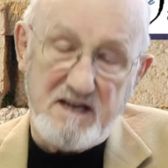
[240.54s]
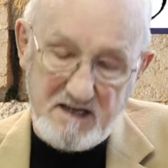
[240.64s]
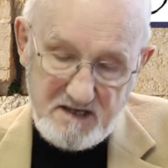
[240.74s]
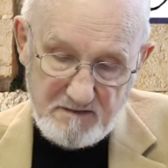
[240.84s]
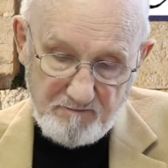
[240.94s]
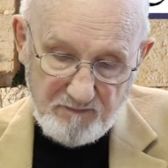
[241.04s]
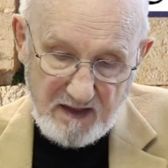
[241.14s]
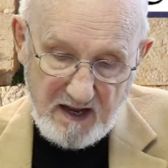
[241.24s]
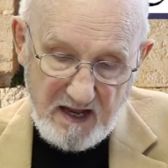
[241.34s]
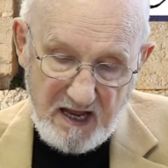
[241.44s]
this,
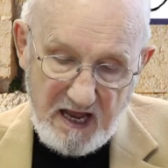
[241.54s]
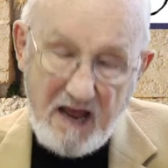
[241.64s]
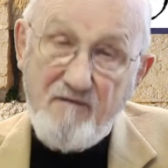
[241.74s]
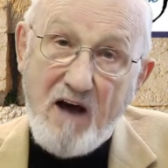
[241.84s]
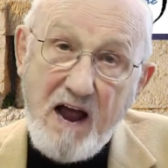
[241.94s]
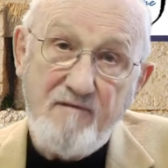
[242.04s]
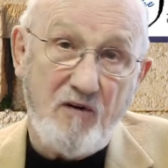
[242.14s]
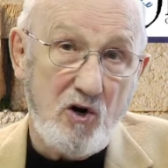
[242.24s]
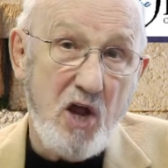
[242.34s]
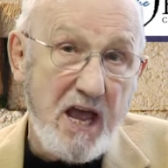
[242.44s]
"If I
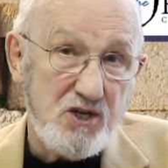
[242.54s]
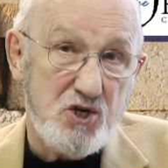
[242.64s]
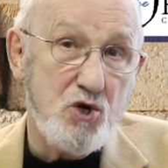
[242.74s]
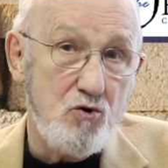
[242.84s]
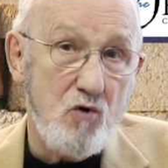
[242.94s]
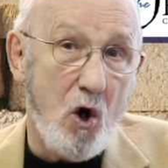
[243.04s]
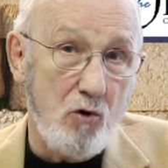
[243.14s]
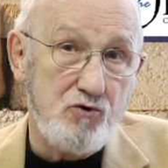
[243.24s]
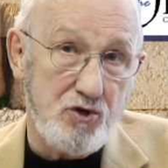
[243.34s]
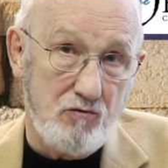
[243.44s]
forget you,
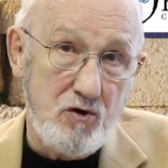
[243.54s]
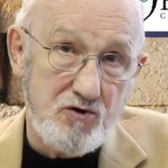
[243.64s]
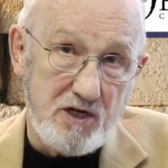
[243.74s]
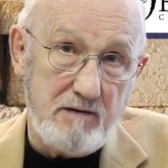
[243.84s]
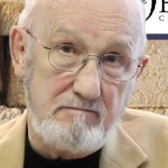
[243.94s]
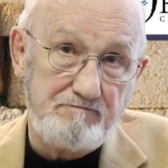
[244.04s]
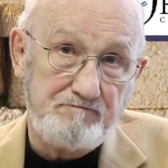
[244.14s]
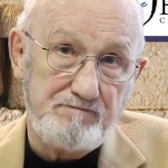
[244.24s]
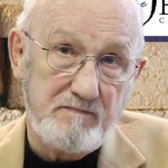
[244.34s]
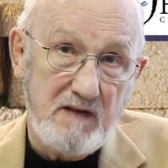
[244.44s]
O Jerusalem,
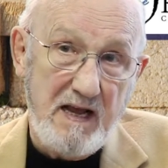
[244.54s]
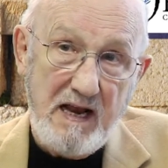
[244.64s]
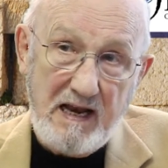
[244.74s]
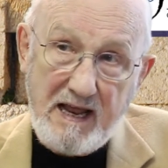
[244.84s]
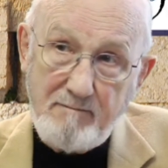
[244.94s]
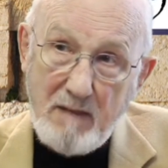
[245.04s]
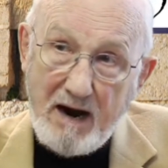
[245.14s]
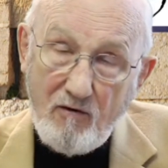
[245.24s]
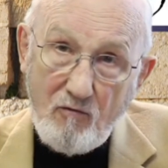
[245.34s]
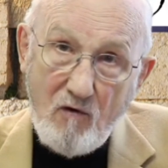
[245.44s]
let
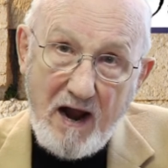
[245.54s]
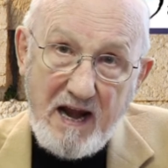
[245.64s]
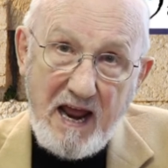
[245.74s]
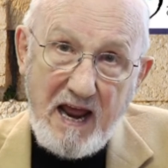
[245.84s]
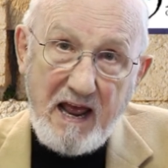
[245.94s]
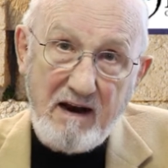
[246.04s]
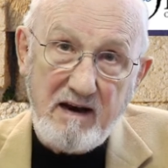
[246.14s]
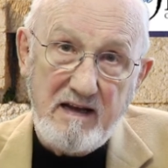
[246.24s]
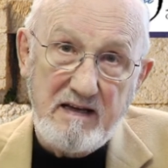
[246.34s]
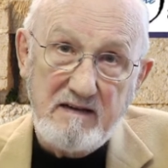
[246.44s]
my right
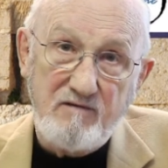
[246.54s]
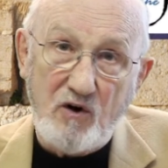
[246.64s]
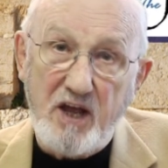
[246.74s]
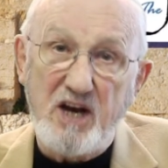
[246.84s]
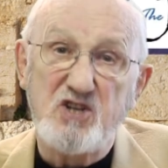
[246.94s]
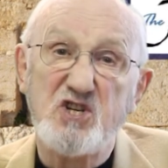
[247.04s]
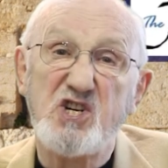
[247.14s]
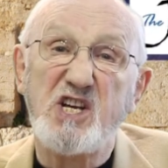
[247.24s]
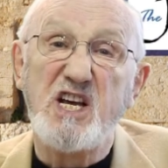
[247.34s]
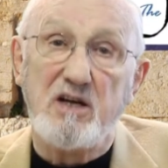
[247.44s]
hand forget its
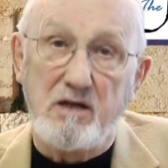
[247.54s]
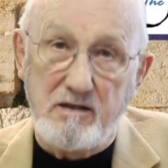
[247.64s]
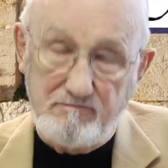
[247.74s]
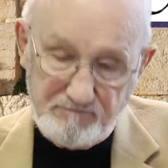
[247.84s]
skill.